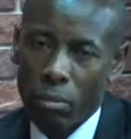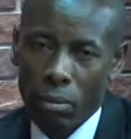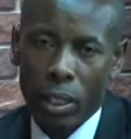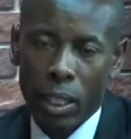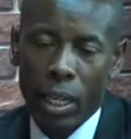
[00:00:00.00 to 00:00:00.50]

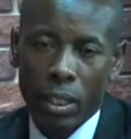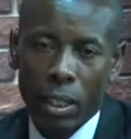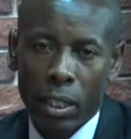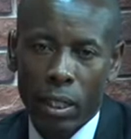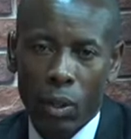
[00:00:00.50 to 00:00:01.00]
the date
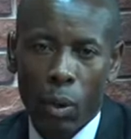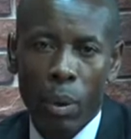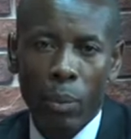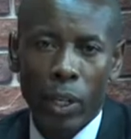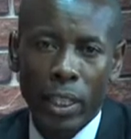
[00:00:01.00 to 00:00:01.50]

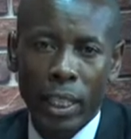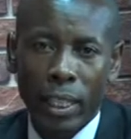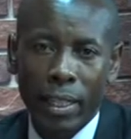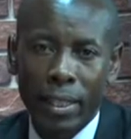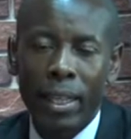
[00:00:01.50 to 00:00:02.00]

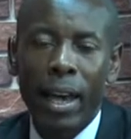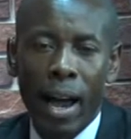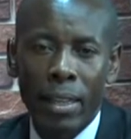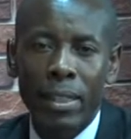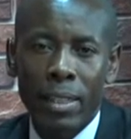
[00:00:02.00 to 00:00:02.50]
commemorating the
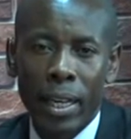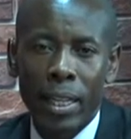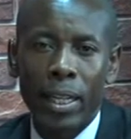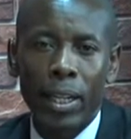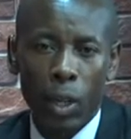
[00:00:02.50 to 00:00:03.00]
Earth
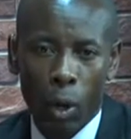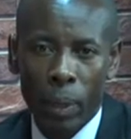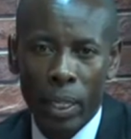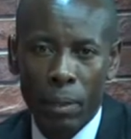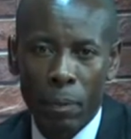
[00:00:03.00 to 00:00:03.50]
Day
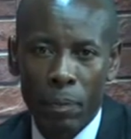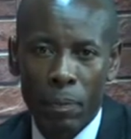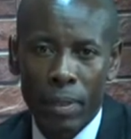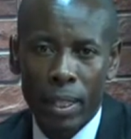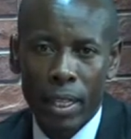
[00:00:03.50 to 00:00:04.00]
globally.
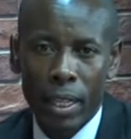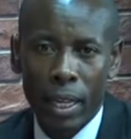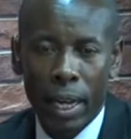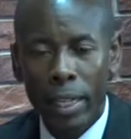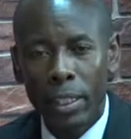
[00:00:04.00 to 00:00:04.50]

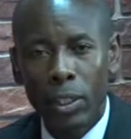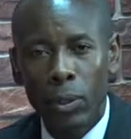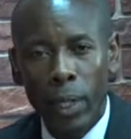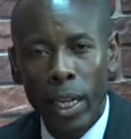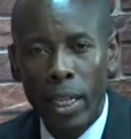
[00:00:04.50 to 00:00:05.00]
And
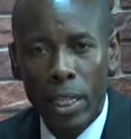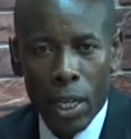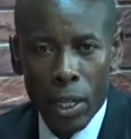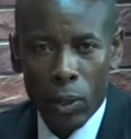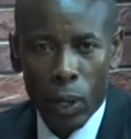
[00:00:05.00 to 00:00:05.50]
today,
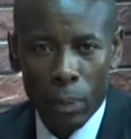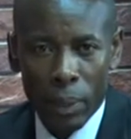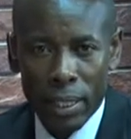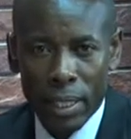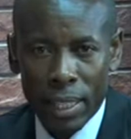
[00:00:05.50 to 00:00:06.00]
to help
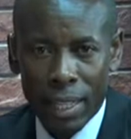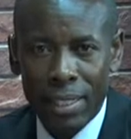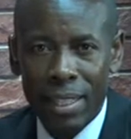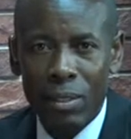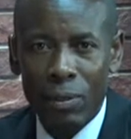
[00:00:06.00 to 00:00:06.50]
us discuss
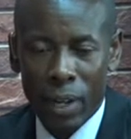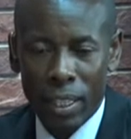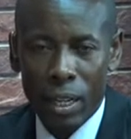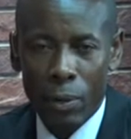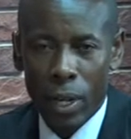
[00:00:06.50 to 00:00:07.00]
this
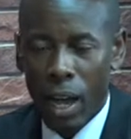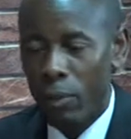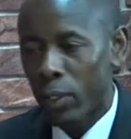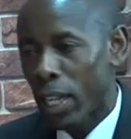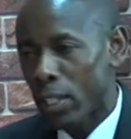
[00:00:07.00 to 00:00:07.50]
further, we have
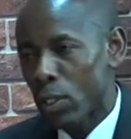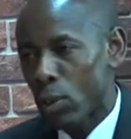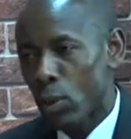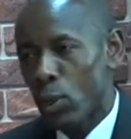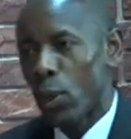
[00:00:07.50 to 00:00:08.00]
with us in
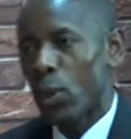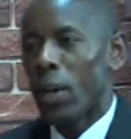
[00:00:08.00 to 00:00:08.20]
studio